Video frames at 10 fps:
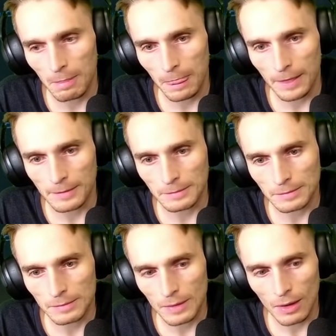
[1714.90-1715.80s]
okay.
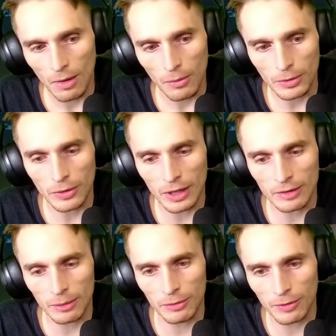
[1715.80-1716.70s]
You got to
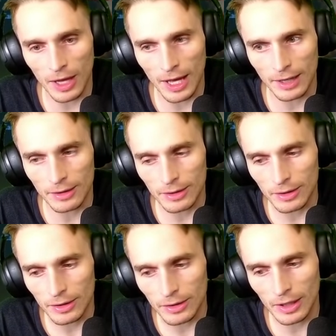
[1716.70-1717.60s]
deal with Vlad.
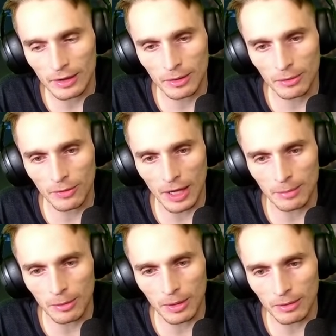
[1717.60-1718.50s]
You got to deal with Vlad,
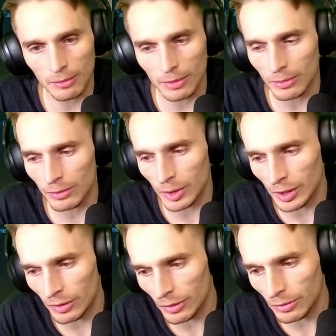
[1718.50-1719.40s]
but whatever. What are you
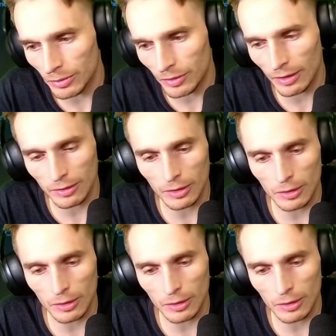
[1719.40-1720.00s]
going to do? There's nothing you can